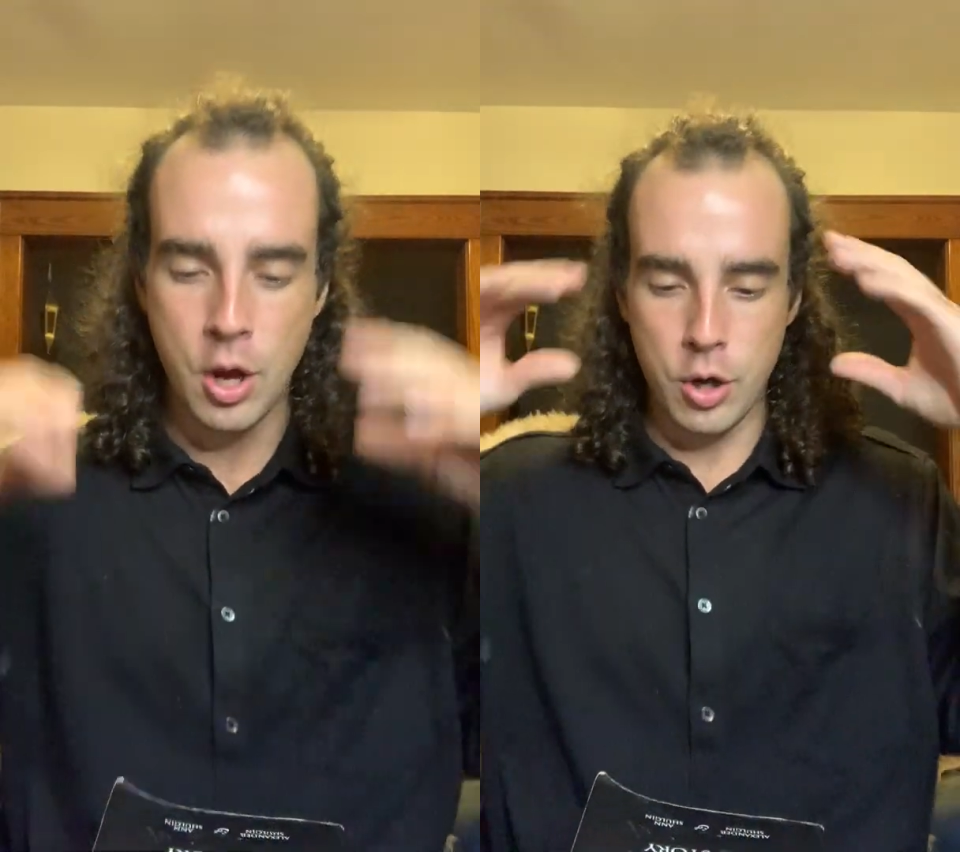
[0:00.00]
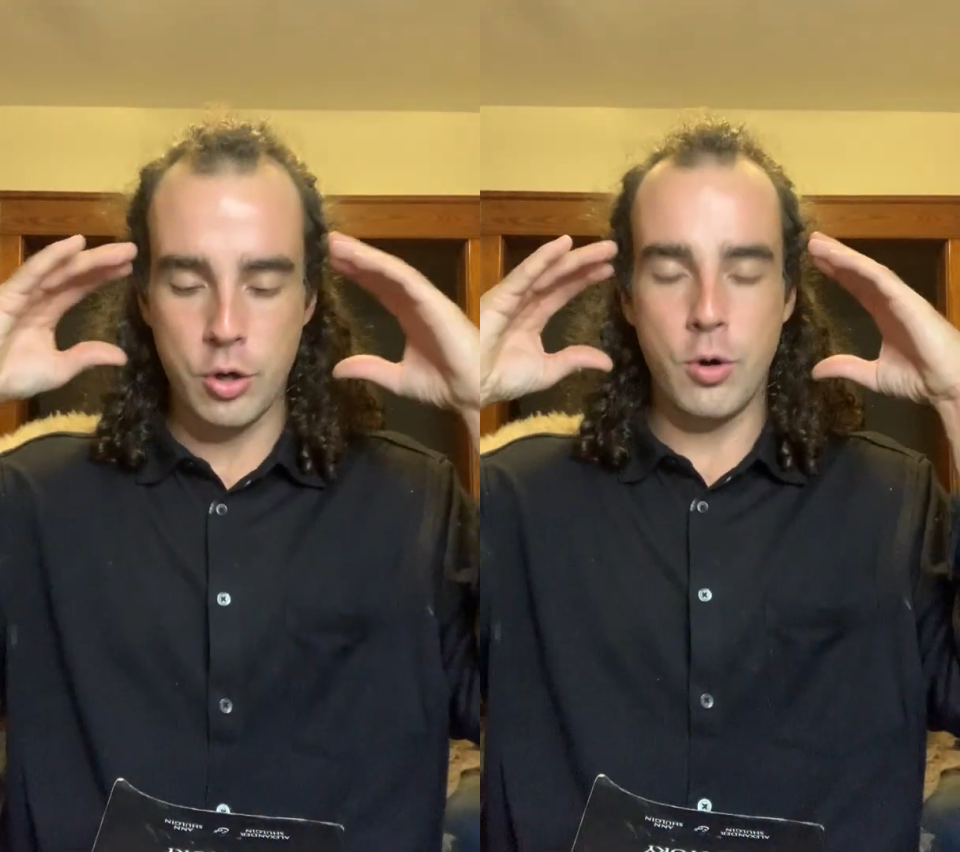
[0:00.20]

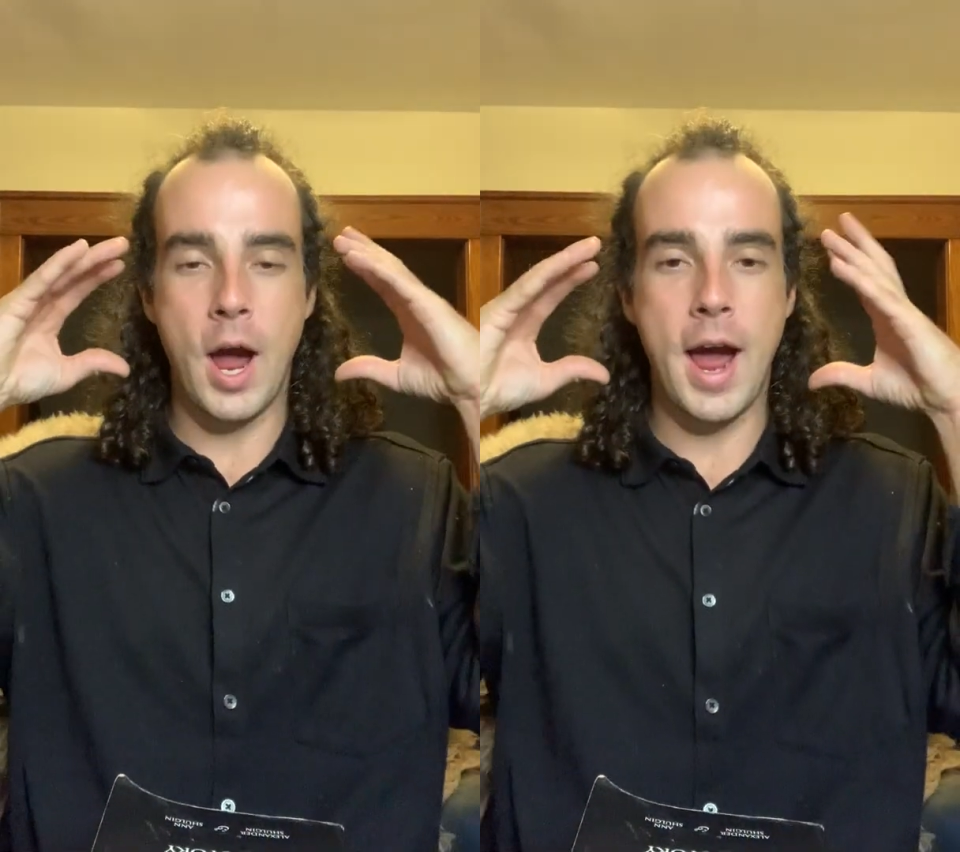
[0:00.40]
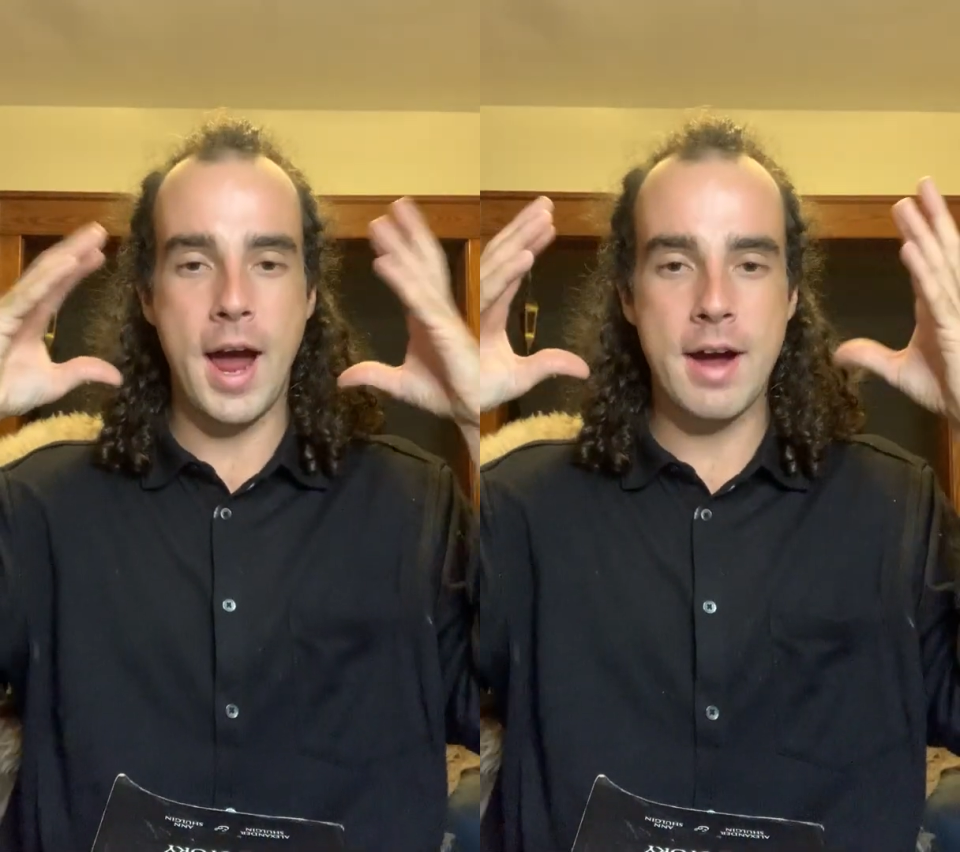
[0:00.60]
who
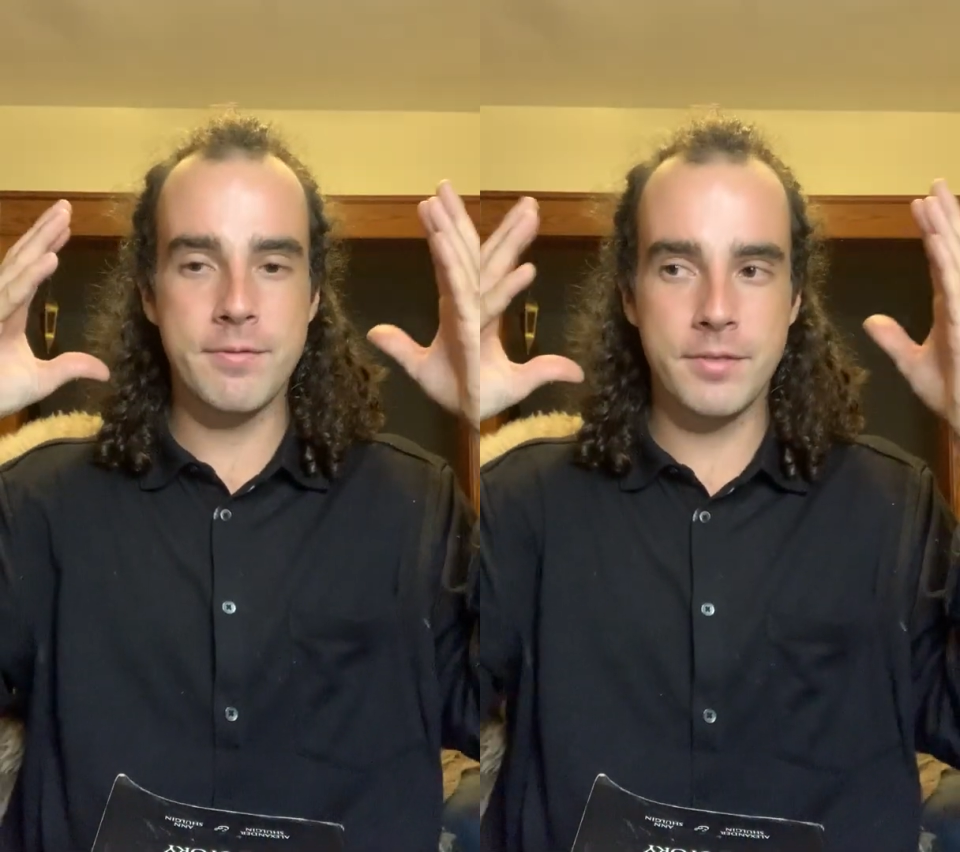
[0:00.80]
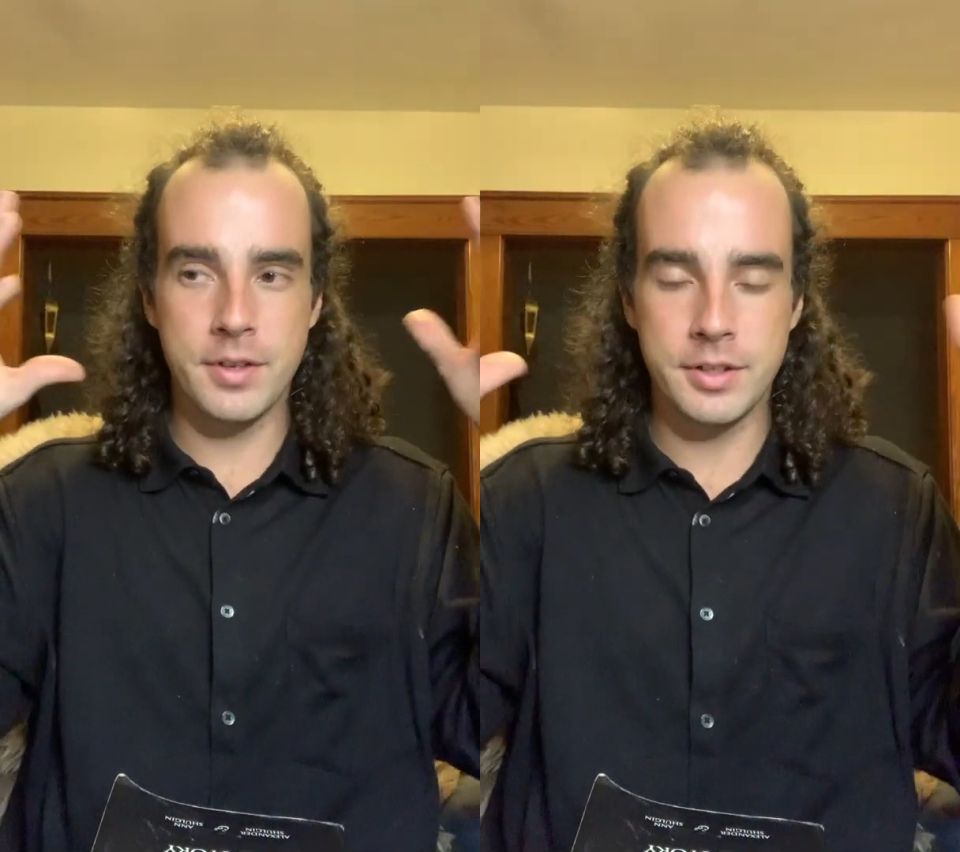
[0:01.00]

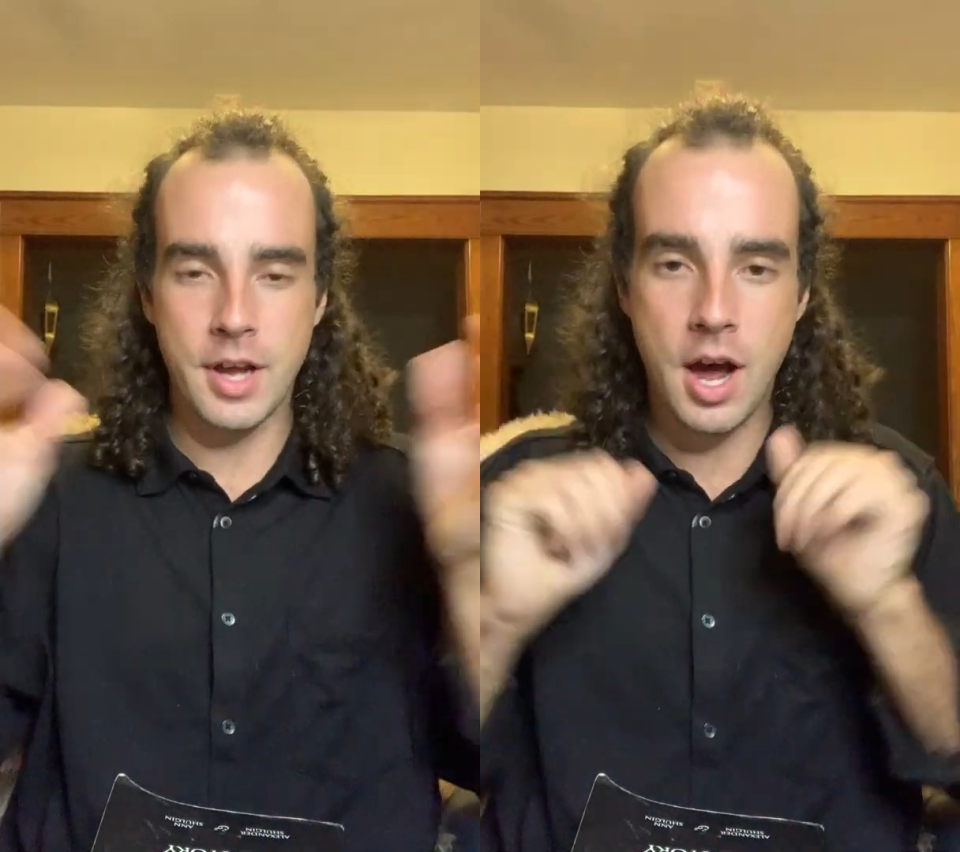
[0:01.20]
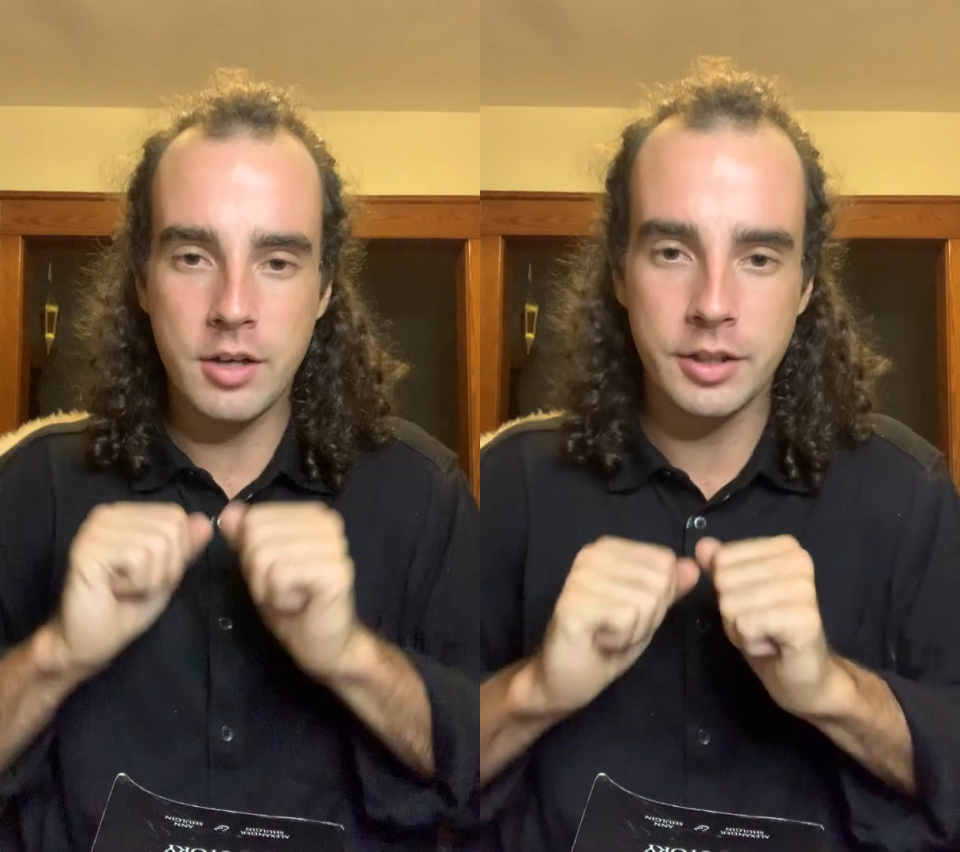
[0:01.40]
have the
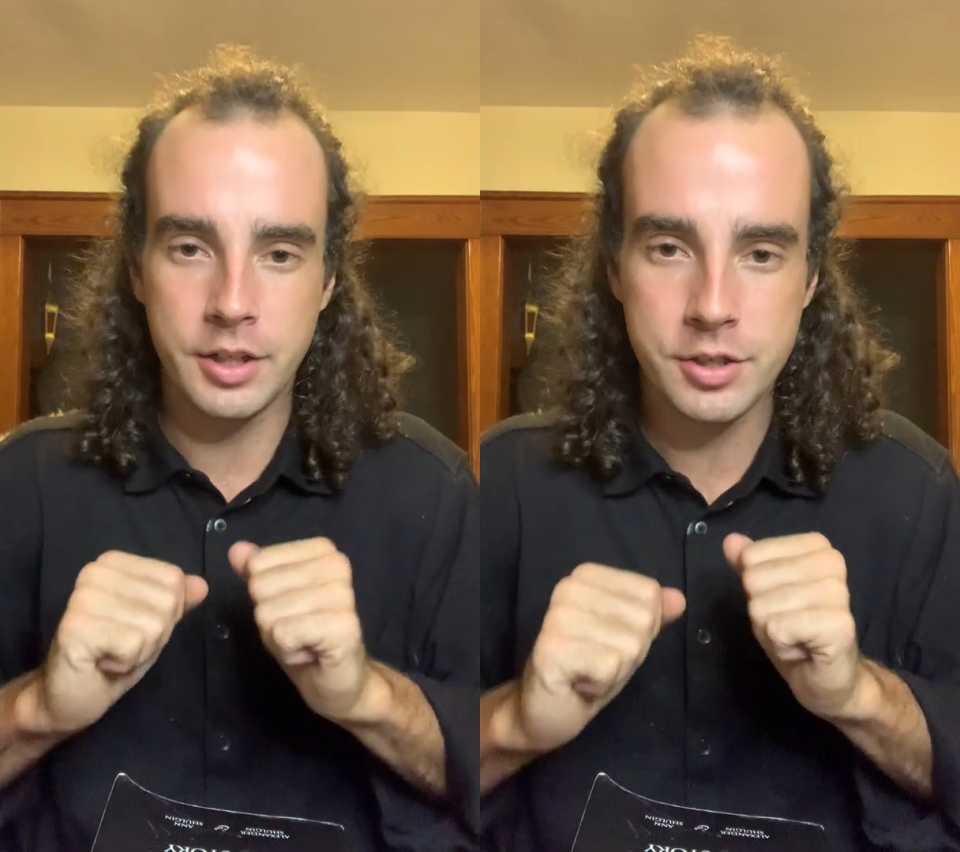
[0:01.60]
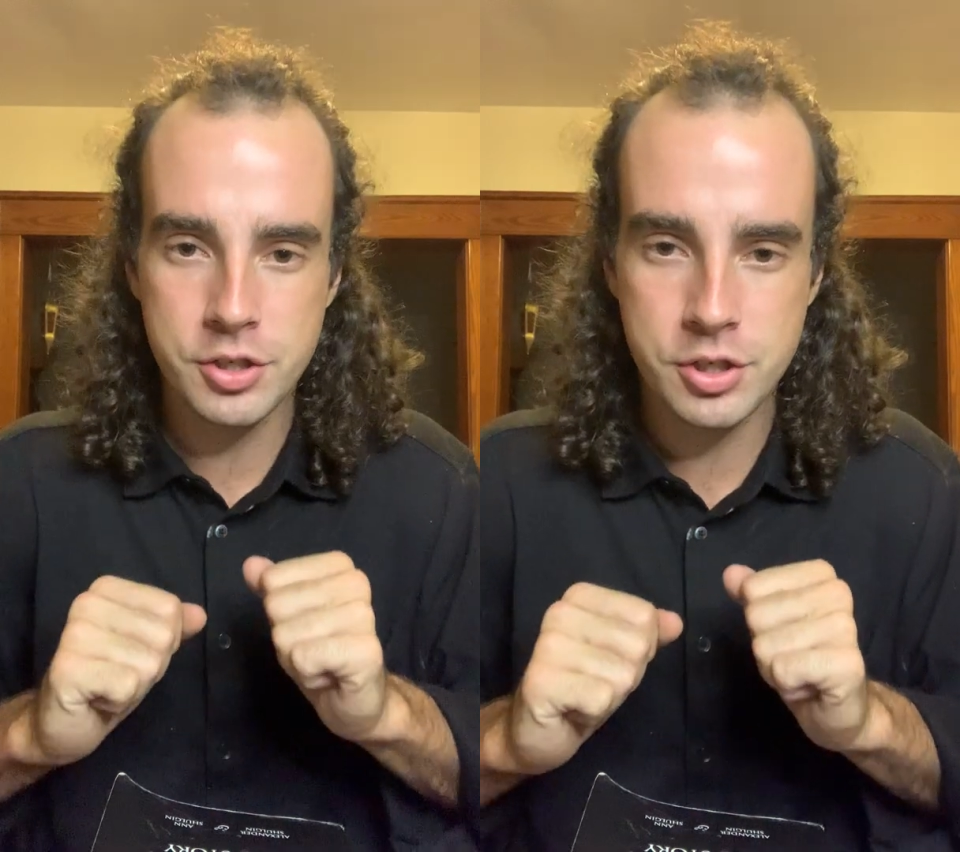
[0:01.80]

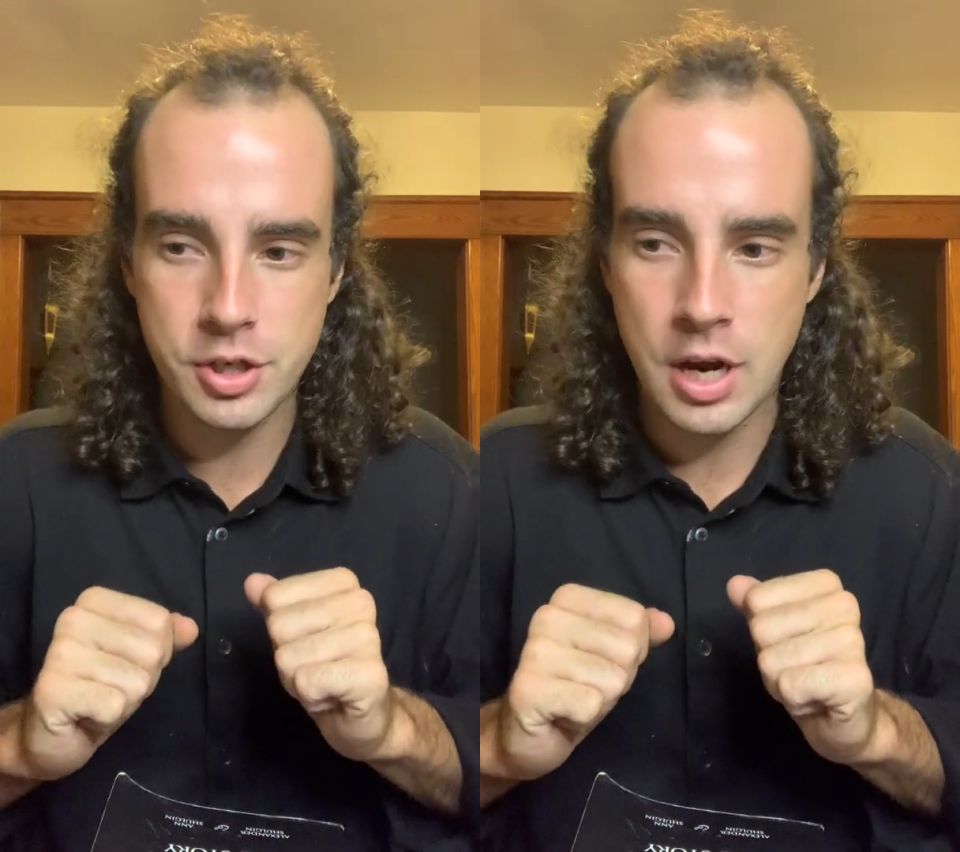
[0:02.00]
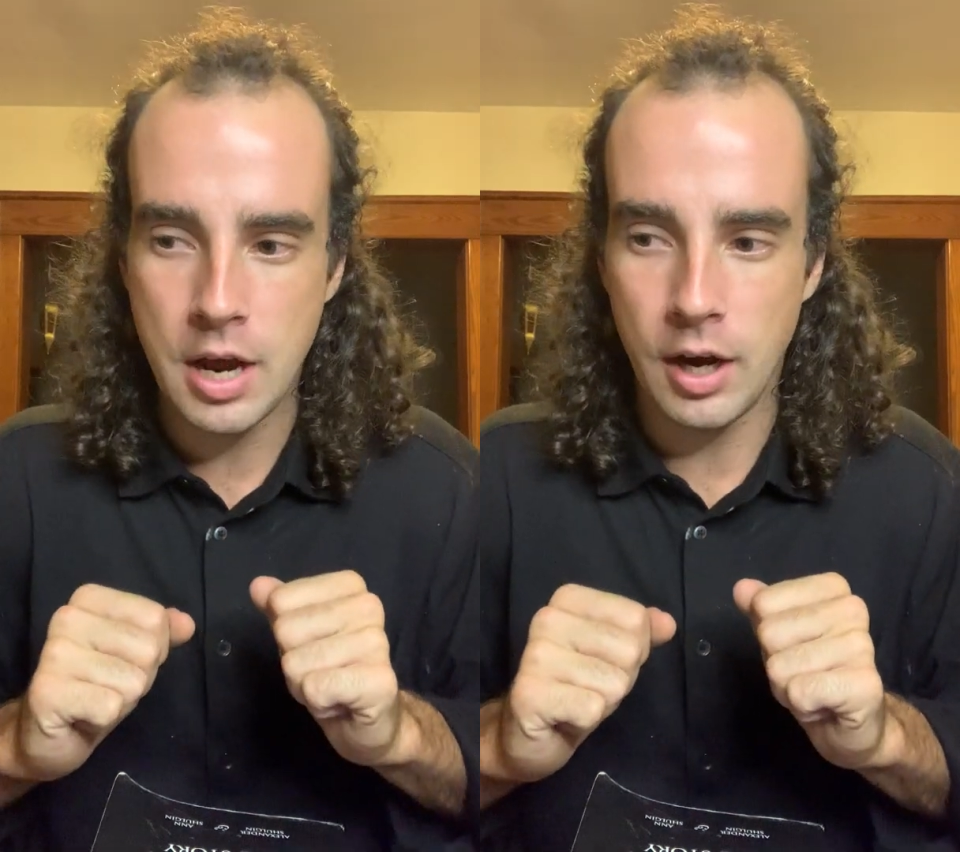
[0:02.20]
knowledge